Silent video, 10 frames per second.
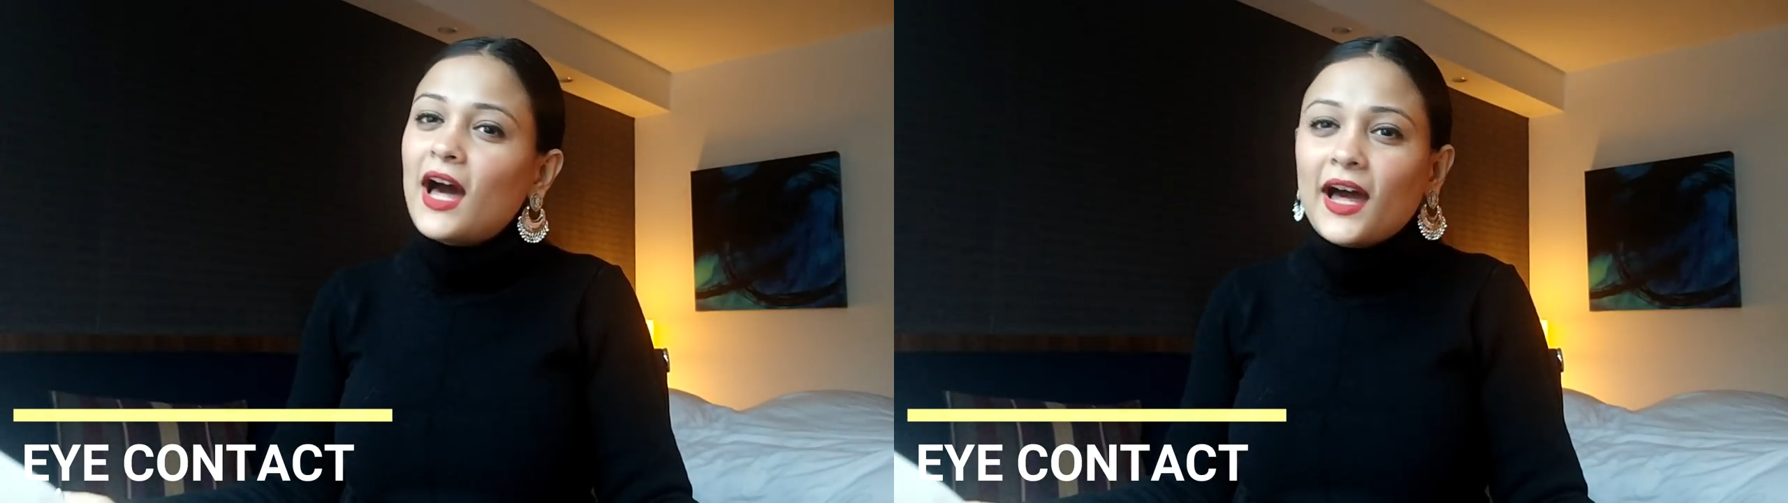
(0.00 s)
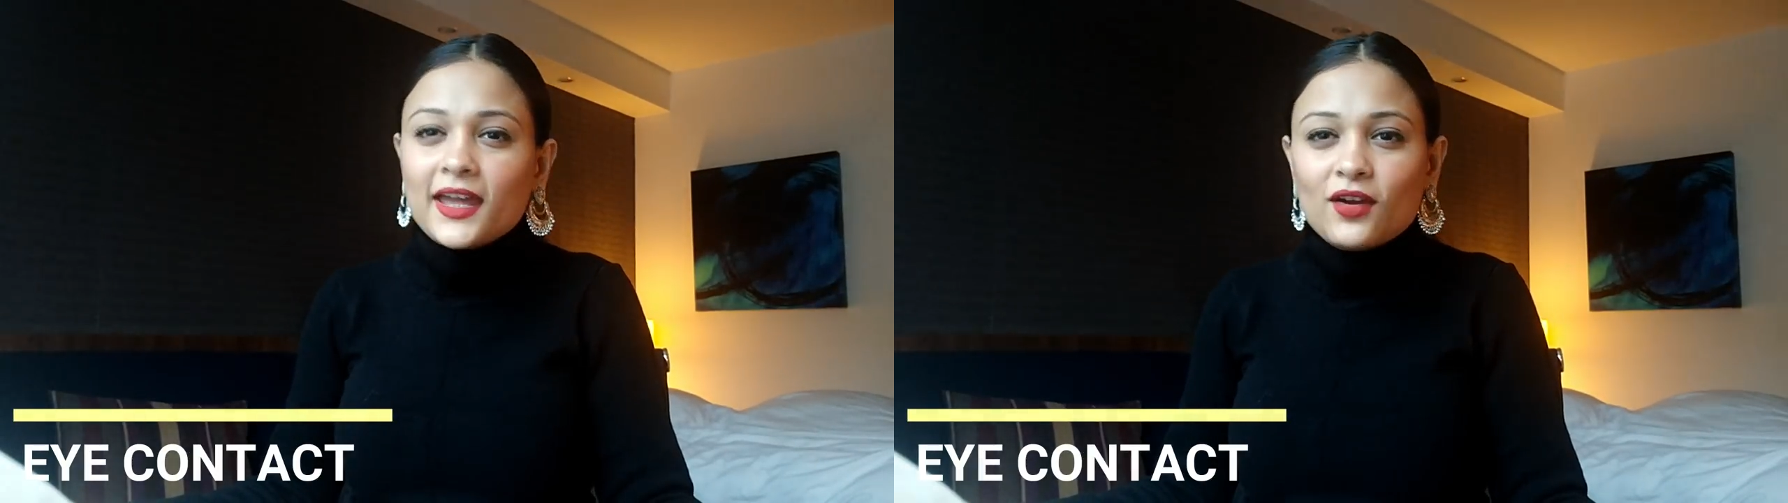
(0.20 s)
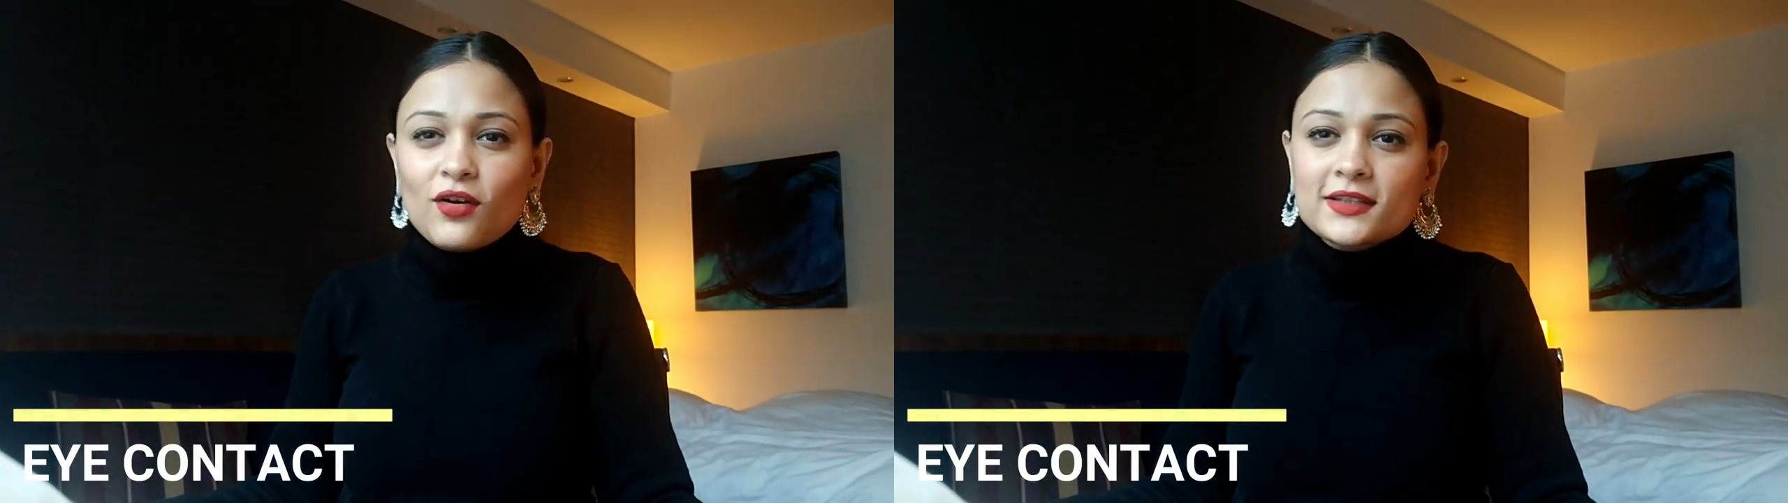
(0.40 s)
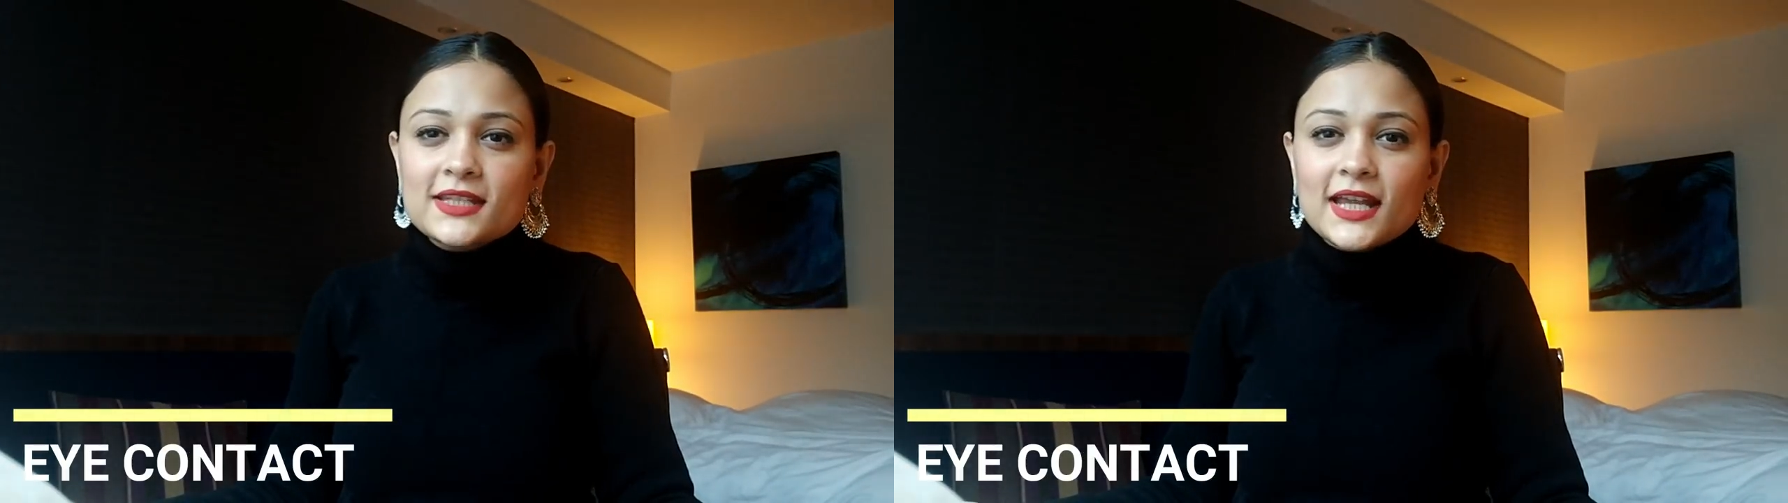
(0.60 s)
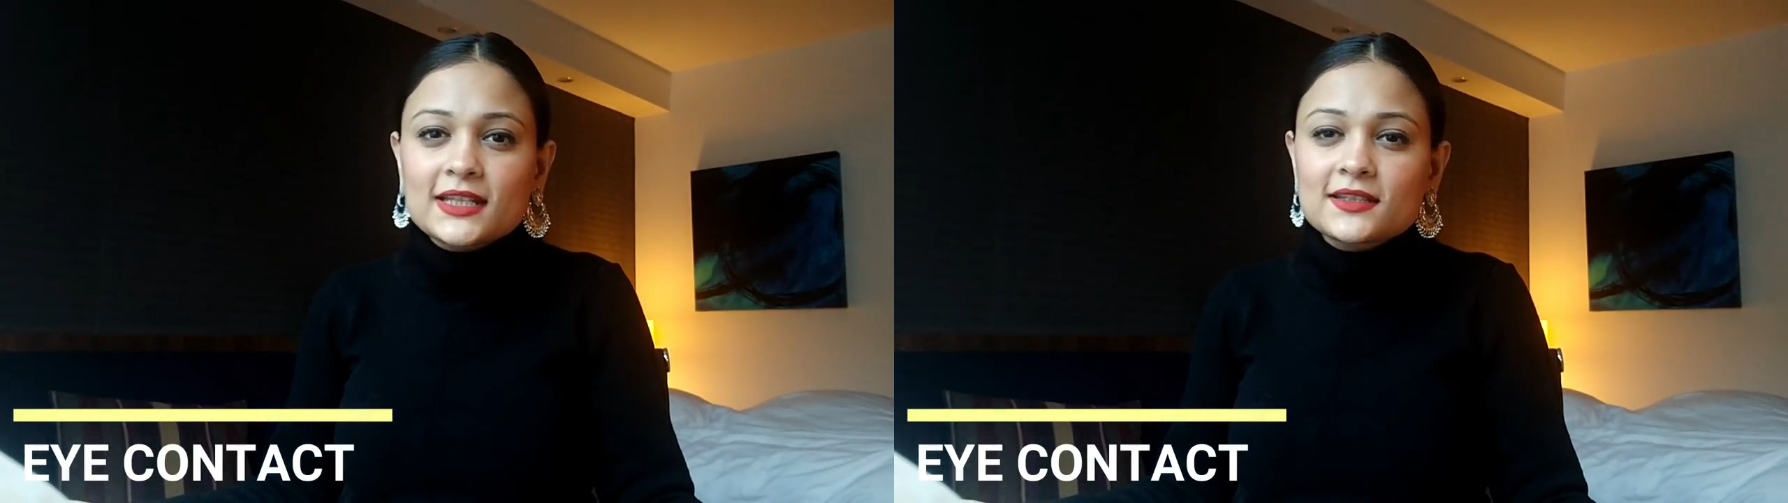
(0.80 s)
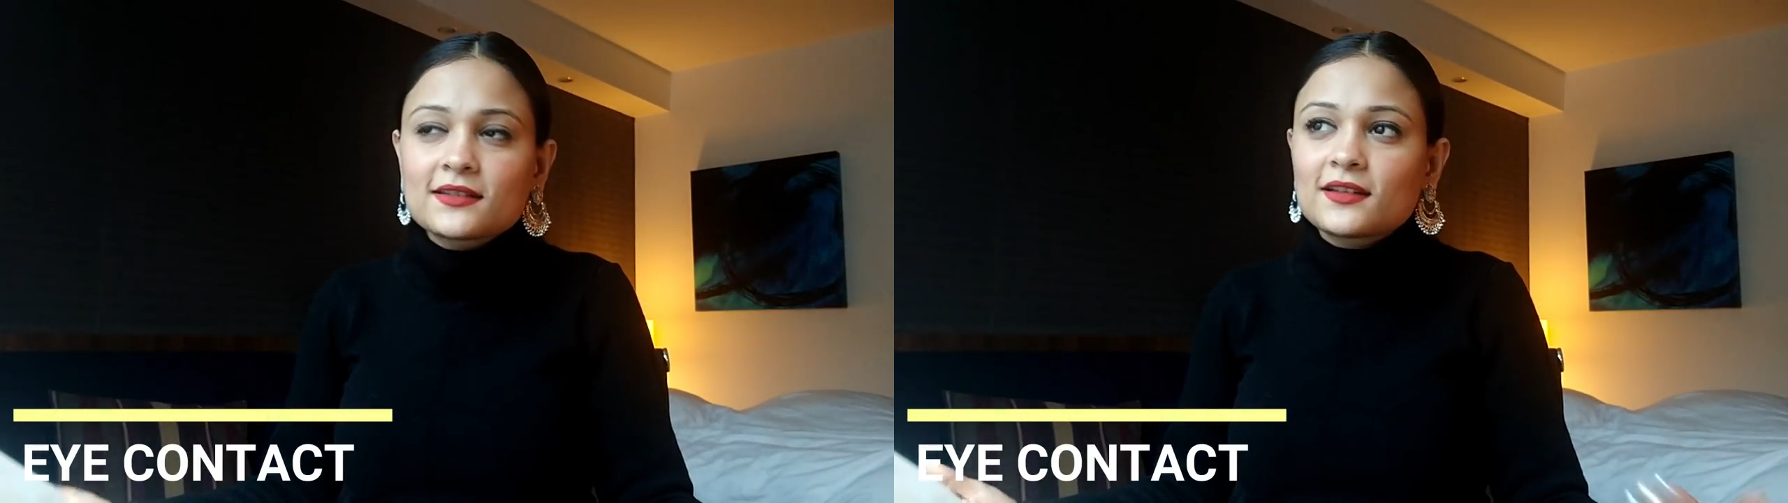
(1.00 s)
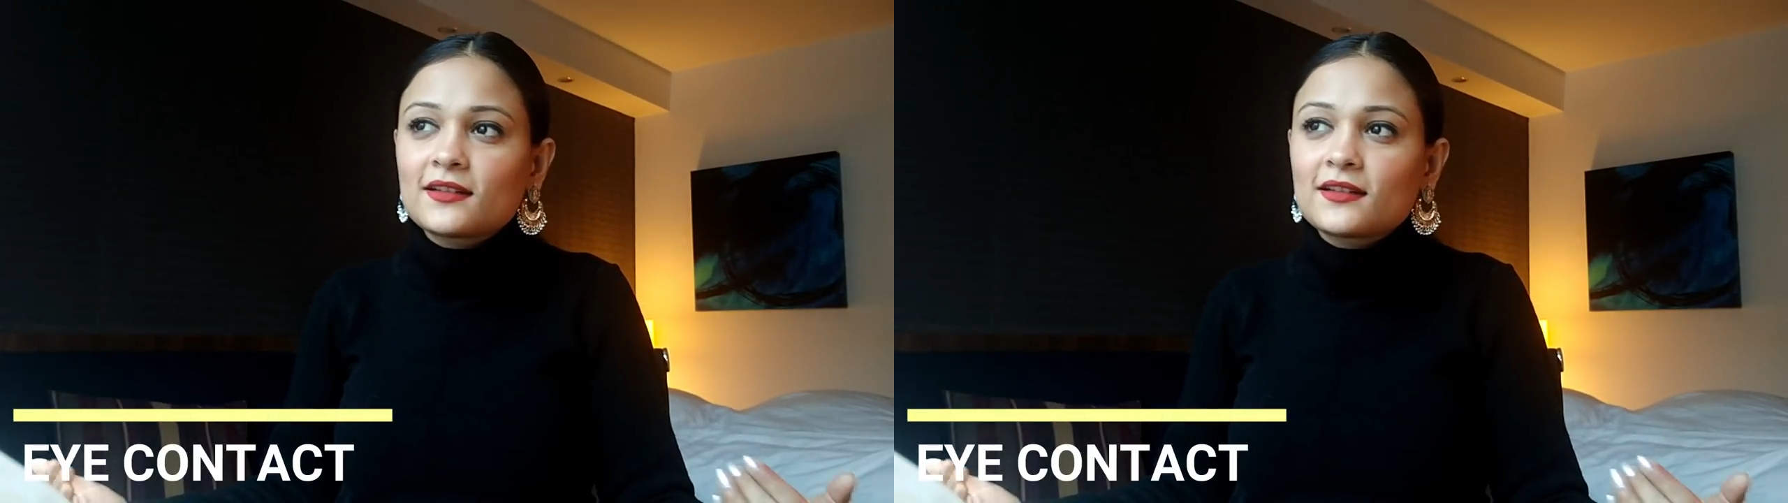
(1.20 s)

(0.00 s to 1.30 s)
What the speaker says: eye contact,